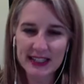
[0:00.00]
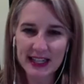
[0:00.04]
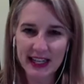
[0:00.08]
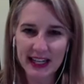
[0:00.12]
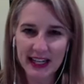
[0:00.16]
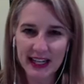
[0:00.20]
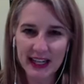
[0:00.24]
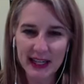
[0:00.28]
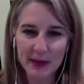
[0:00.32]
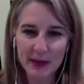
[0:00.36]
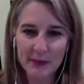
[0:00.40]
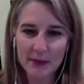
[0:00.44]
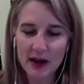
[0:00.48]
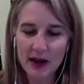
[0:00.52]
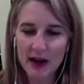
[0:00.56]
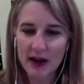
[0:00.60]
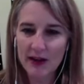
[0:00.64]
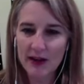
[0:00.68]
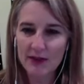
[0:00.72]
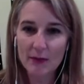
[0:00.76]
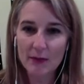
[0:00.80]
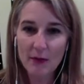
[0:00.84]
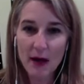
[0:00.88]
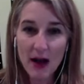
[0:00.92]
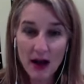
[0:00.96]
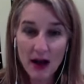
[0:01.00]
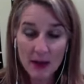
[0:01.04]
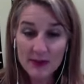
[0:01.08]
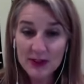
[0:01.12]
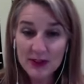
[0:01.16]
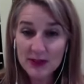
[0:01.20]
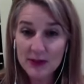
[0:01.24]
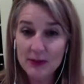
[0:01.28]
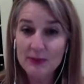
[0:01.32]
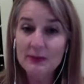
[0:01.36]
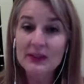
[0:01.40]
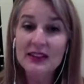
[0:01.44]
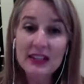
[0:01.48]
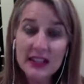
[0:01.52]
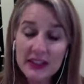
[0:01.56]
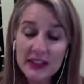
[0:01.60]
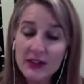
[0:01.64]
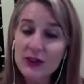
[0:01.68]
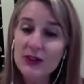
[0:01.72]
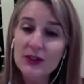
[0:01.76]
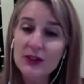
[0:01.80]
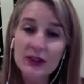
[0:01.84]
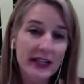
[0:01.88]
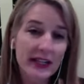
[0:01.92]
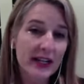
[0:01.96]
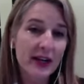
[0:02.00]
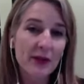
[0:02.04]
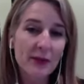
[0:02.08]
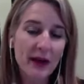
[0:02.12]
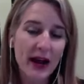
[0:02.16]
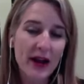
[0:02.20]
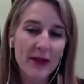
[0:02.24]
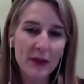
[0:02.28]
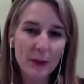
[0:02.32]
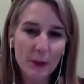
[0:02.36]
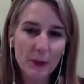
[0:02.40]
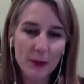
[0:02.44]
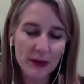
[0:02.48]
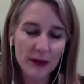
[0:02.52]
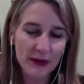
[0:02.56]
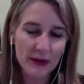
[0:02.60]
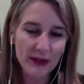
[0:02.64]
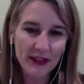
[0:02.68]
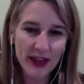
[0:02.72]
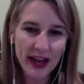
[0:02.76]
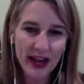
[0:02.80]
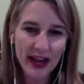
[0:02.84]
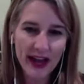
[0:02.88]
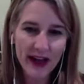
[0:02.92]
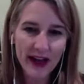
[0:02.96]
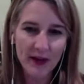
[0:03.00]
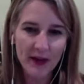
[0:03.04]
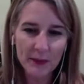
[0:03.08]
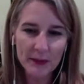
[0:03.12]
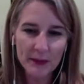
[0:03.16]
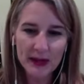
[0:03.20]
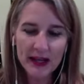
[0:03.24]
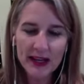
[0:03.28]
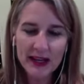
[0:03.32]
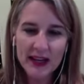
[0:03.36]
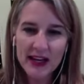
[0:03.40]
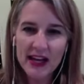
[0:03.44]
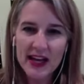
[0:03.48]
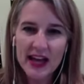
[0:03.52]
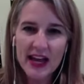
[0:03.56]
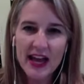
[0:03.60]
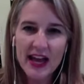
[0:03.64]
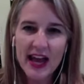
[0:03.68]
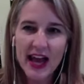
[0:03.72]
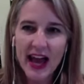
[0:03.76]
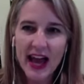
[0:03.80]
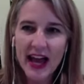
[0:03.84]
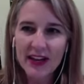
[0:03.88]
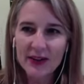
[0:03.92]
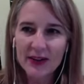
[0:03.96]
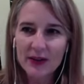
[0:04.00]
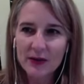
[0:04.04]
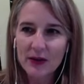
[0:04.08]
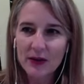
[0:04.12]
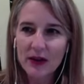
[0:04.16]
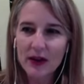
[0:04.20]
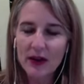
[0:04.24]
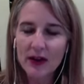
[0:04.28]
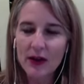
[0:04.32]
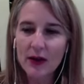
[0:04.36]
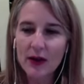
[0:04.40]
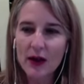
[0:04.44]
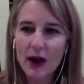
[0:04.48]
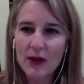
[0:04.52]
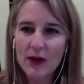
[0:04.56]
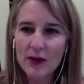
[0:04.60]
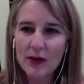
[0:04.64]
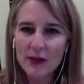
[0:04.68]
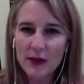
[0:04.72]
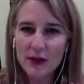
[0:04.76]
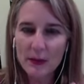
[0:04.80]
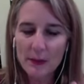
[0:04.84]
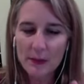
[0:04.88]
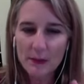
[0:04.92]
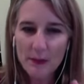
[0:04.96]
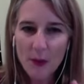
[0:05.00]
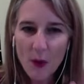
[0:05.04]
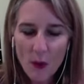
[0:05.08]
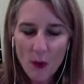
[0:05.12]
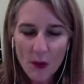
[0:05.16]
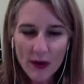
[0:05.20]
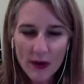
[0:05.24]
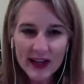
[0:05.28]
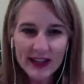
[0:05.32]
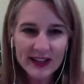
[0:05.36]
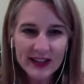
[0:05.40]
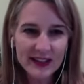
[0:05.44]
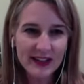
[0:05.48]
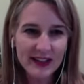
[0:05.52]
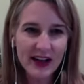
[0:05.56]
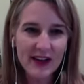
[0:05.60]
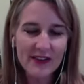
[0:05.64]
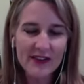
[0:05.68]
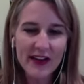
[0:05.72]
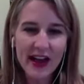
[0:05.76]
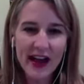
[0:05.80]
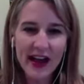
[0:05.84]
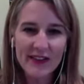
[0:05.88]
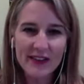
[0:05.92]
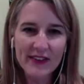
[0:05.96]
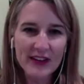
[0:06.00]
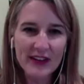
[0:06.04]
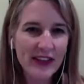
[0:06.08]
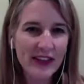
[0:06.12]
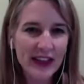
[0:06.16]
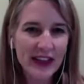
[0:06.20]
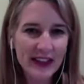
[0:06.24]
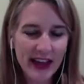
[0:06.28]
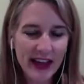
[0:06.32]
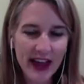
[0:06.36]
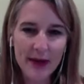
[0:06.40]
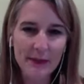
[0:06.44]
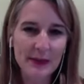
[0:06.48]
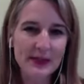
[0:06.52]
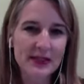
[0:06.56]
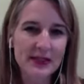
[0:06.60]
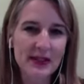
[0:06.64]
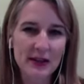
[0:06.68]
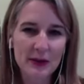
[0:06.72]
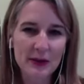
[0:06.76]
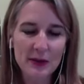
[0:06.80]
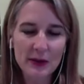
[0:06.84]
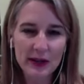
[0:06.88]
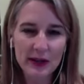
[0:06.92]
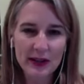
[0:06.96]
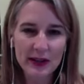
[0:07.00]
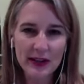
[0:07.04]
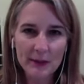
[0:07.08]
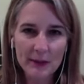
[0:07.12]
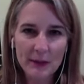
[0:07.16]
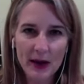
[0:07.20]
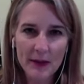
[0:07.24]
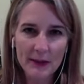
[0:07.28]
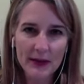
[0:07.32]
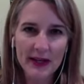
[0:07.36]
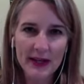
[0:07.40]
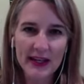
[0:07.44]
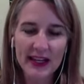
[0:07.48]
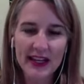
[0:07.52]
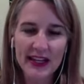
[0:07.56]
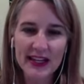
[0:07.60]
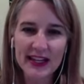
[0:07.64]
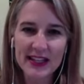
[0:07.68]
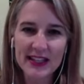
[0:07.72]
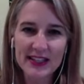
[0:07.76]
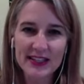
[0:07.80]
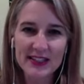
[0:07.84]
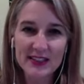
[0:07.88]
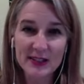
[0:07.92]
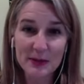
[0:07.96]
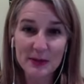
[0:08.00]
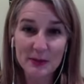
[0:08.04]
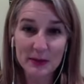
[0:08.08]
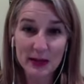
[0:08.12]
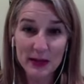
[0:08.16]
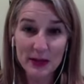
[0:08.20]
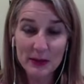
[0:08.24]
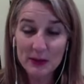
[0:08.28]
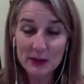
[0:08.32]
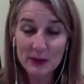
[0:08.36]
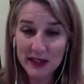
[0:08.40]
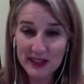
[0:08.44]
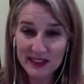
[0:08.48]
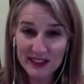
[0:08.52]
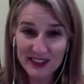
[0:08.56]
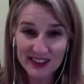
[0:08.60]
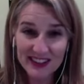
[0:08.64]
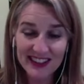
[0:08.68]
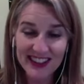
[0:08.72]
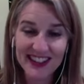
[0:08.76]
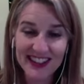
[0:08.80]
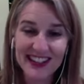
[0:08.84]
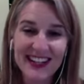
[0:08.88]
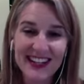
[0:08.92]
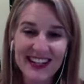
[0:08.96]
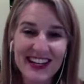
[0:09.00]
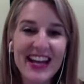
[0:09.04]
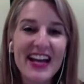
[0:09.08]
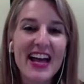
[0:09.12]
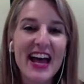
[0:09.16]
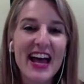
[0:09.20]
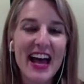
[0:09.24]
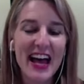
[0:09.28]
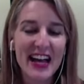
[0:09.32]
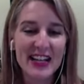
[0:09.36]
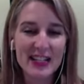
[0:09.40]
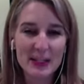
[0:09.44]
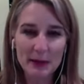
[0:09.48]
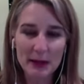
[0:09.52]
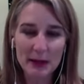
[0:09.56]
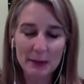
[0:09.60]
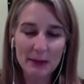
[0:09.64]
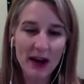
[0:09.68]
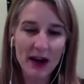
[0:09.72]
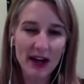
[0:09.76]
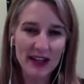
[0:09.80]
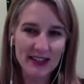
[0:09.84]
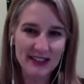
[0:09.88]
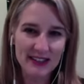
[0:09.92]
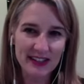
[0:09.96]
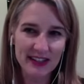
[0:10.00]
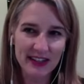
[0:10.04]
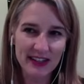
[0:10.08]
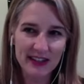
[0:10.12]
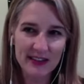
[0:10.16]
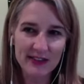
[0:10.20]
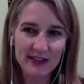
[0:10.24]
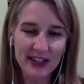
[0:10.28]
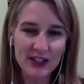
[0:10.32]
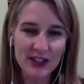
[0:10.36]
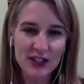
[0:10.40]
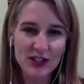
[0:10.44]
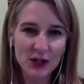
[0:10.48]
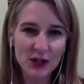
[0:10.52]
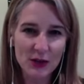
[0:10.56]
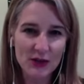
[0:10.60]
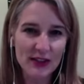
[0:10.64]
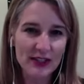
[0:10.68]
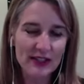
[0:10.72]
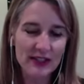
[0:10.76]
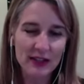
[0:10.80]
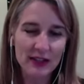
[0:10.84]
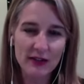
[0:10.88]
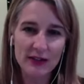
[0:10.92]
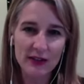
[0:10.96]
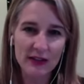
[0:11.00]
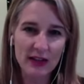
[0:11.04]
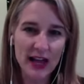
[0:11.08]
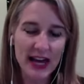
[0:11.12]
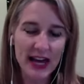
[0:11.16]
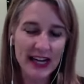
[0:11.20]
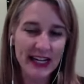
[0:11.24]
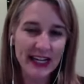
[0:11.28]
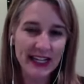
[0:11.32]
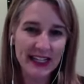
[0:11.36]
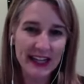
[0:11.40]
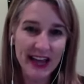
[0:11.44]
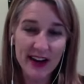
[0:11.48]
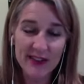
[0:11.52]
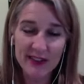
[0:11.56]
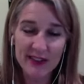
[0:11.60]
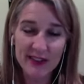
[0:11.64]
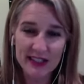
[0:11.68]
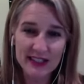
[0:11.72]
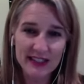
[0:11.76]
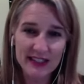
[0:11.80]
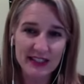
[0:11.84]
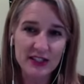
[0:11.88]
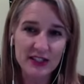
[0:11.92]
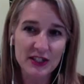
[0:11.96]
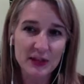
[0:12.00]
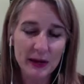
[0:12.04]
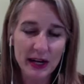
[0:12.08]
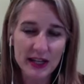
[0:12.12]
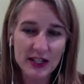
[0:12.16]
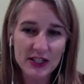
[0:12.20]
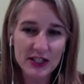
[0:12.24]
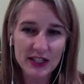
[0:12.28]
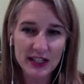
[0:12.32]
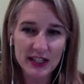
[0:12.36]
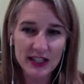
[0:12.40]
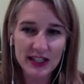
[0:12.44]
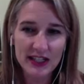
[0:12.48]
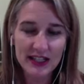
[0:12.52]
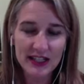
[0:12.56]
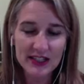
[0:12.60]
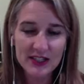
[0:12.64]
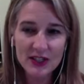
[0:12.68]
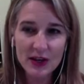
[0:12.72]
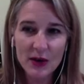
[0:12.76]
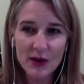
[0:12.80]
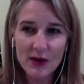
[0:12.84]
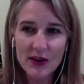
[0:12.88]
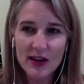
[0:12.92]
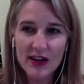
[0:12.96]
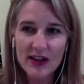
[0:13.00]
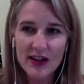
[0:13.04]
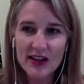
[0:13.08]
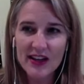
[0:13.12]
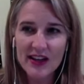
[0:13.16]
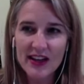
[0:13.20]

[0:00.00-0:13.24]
team of moms from literally around the world that help me. And the point of everything that happens on Quirky Mama is to be real and to be positive and show the silver lining in every situation. And so,